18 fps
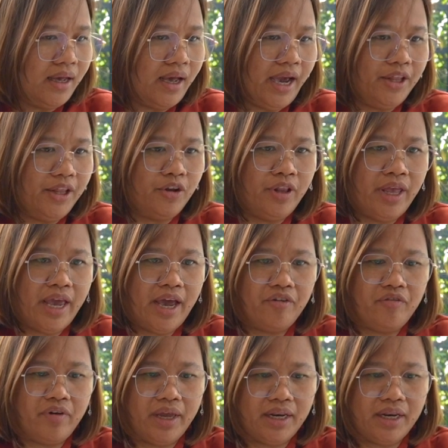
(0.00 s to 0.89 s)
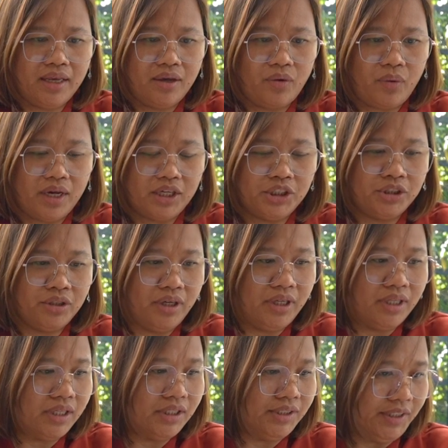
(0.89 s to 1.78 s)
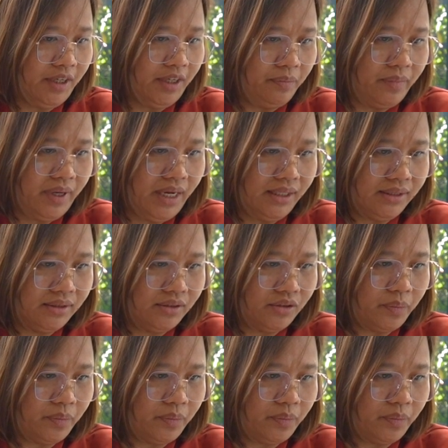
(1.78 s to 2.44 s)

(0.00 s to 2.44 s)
I don't have any question in the chat box,